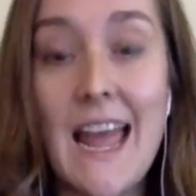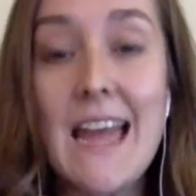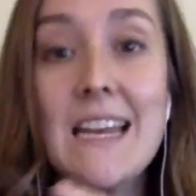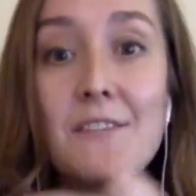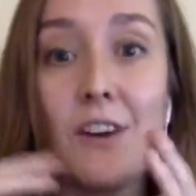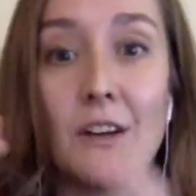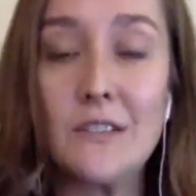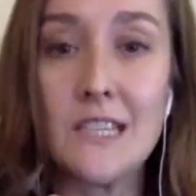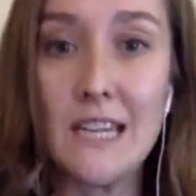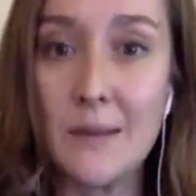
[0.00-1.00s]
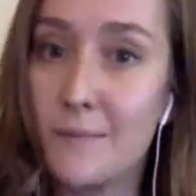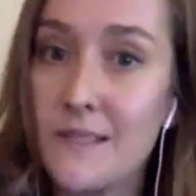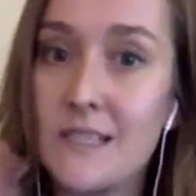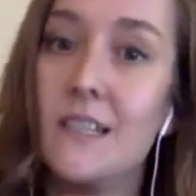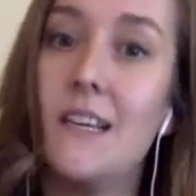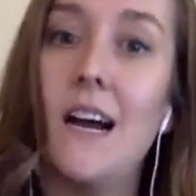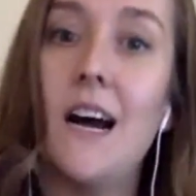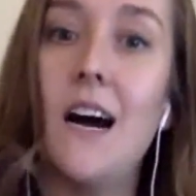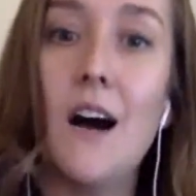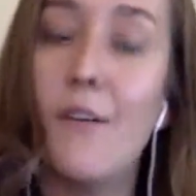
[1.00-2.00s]
Any final tips
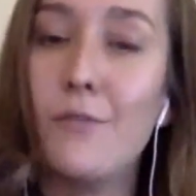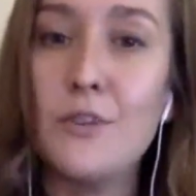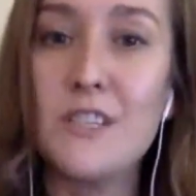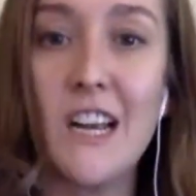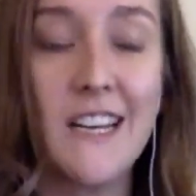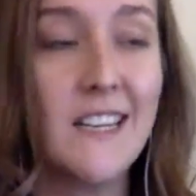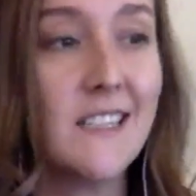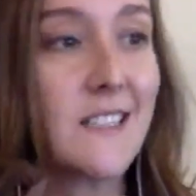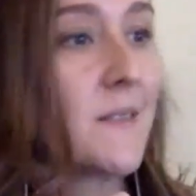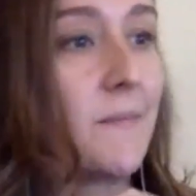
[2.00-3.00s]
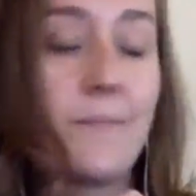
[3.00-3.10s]
for designers?